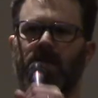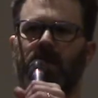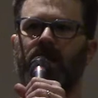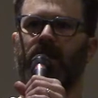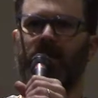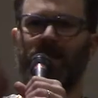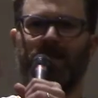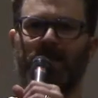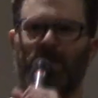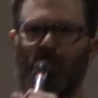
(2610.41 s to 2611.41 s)
thinking
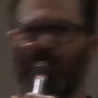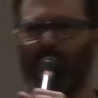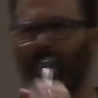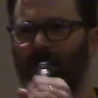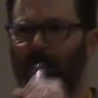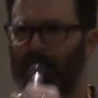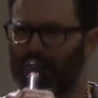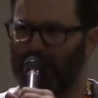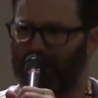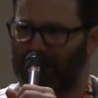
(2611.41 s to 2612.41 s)
this is what
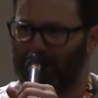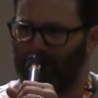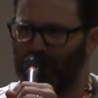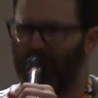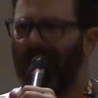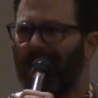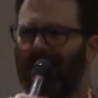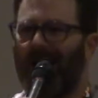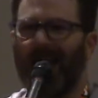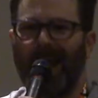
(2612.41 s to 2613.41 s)
archaeologists do.
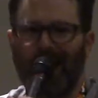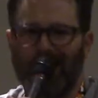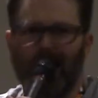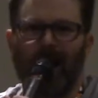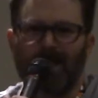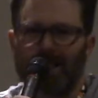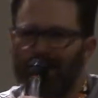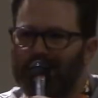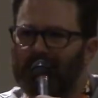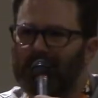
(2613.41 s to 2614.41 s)
I hate
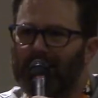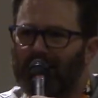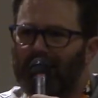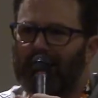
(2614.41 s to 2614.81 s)
Nazis.